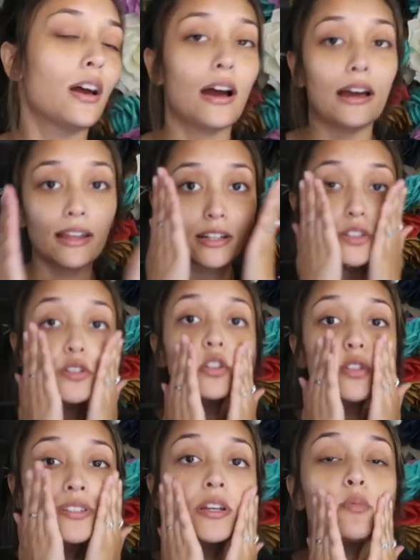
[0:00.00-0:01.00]
I like to
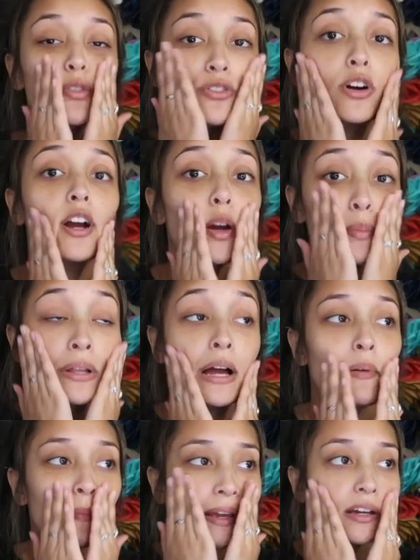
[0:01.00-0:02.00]
use it before I apply
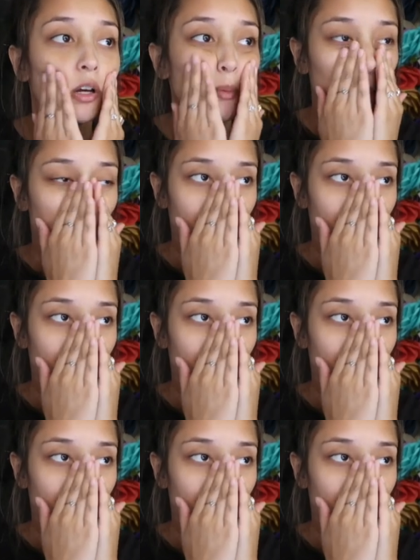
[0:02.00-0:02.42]
my makeup.